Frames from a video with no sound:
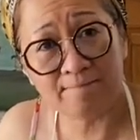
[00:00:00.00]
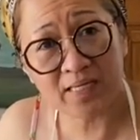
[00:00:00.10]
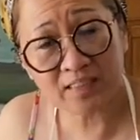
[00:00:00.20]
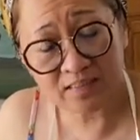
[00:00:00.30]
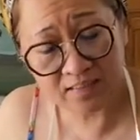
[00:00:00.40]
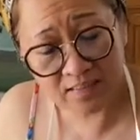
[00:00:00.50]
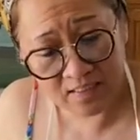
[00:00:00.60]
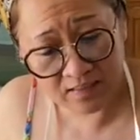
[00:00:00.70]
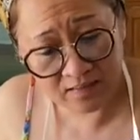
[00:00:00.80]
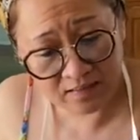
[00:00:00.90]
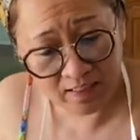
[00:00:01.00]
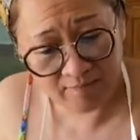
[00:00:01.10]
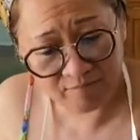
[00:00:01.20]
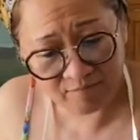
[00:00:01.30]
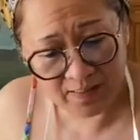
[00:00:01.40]
mixed this
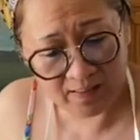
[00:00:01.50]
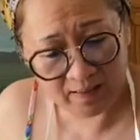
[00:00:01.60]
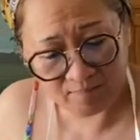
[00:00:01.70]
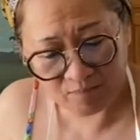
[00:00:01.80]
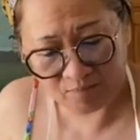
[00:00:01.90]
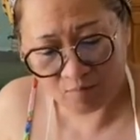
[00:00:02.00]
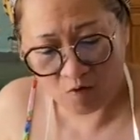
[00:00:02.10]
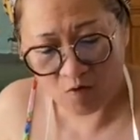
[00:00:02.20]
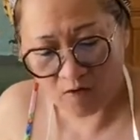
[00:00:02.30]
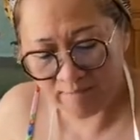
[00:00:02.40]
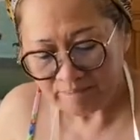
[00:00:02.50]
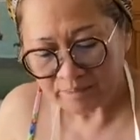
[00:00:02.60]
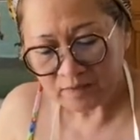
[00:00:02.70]
filling before.